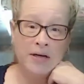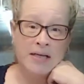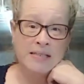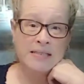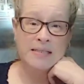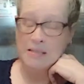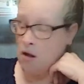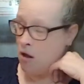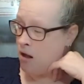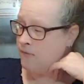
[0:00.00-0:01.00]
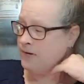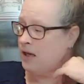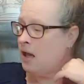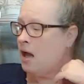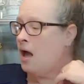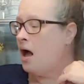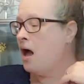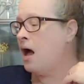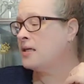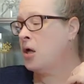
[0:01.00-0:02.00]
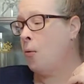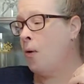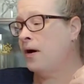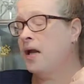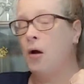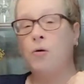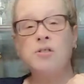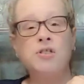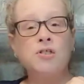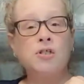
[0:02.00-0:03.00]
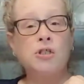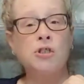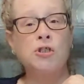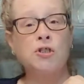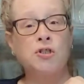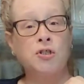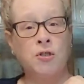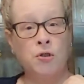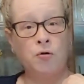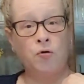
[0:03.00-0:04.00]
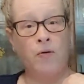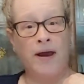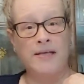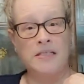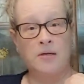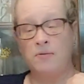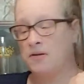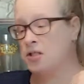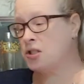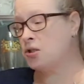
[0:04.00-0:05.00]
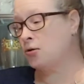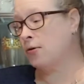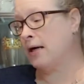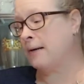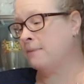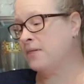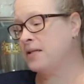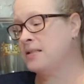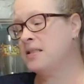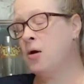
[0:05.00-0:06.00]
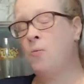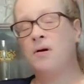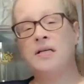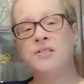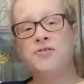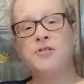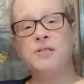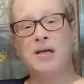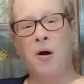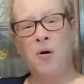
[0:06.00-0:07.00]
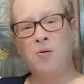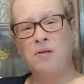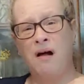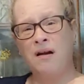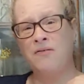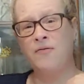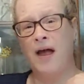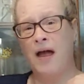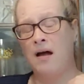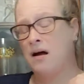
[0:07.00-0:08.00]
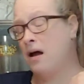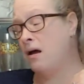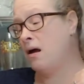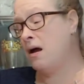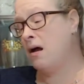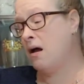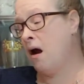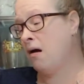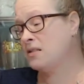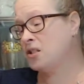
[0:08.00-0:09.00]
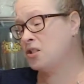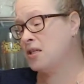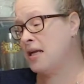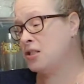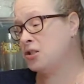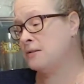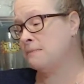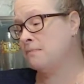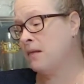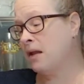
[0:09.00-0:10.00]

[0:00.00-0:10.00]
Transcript: is dissolved. I don't want to go too crazy with the stirring because I don't want to introduce a whole lot of oxygenation.